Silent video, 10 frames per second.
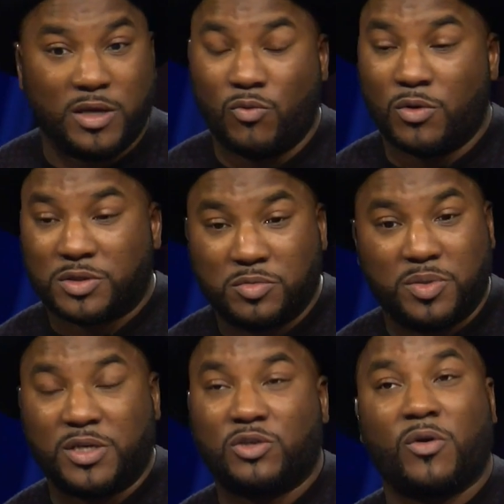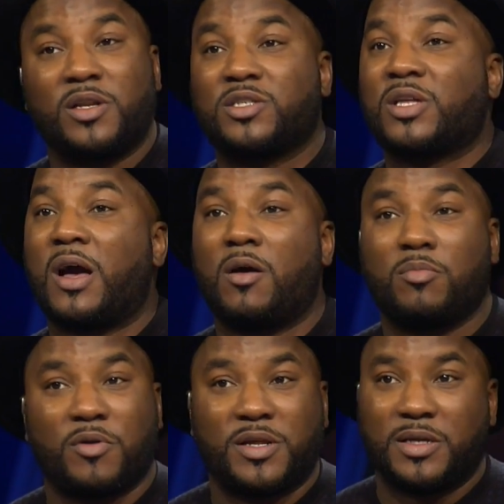He wants to be as great as Tom
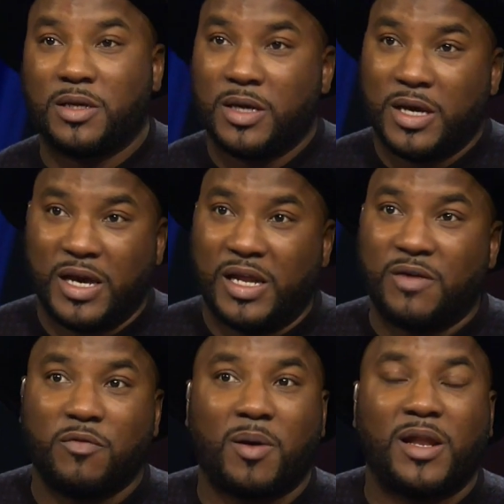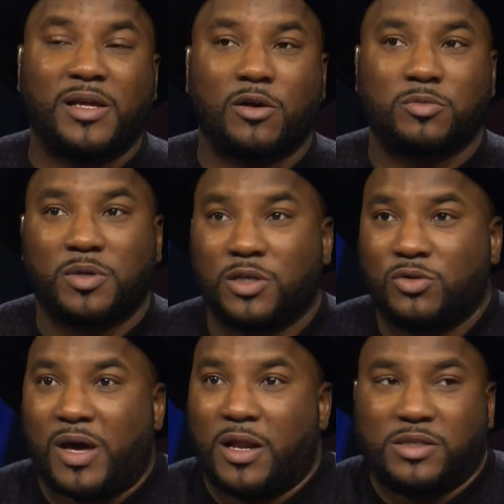Brady and everybody else, because
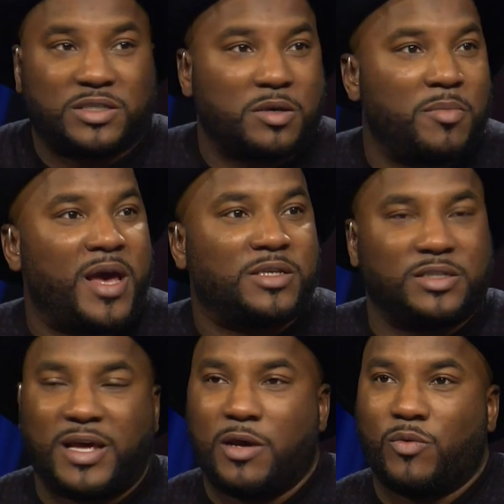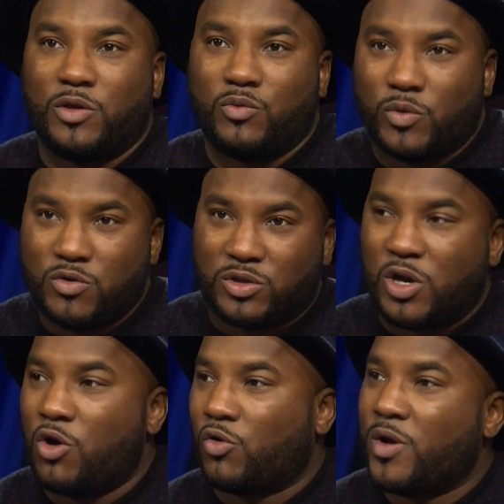you gotta just imagine that when you
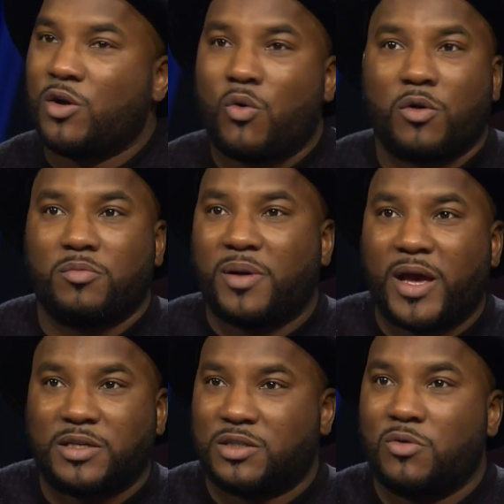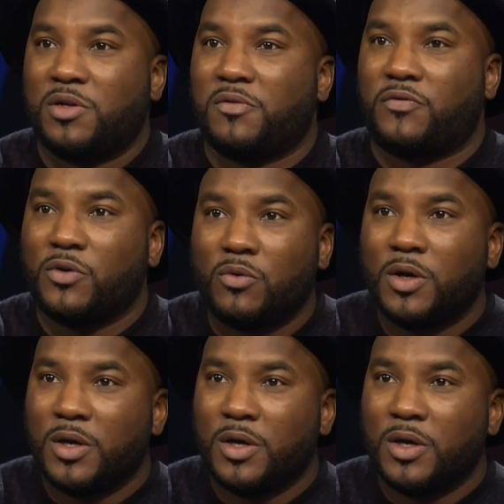talk great quarterbacks, it's only a few.